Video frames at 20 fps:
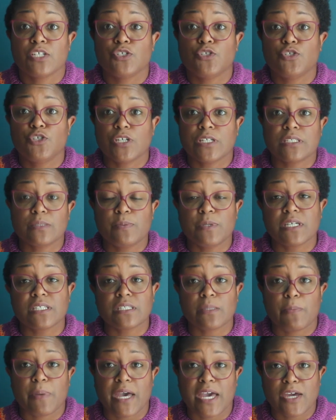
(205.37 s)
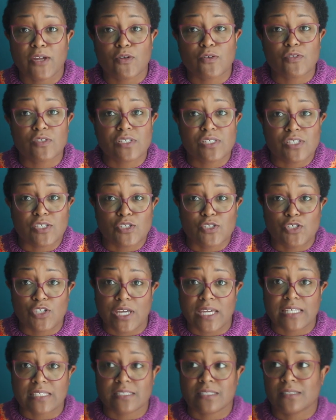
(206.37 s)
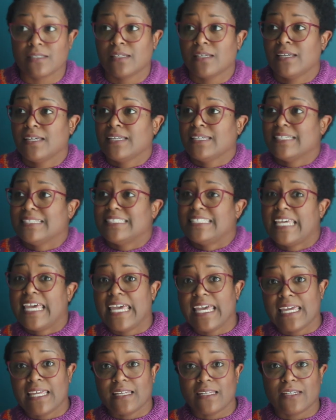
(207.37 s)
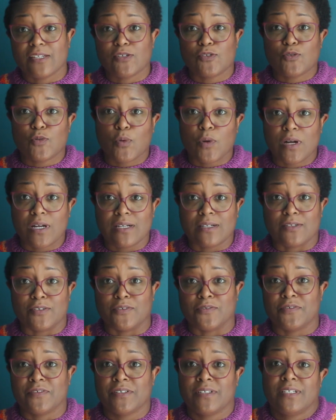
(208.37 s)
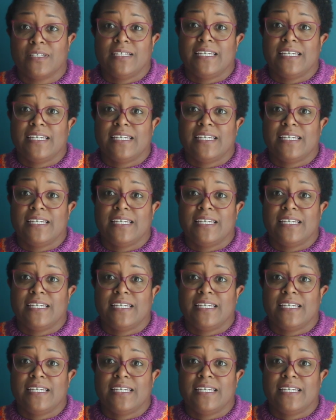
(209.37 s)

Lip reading: Just because a pattern suggests 10, 12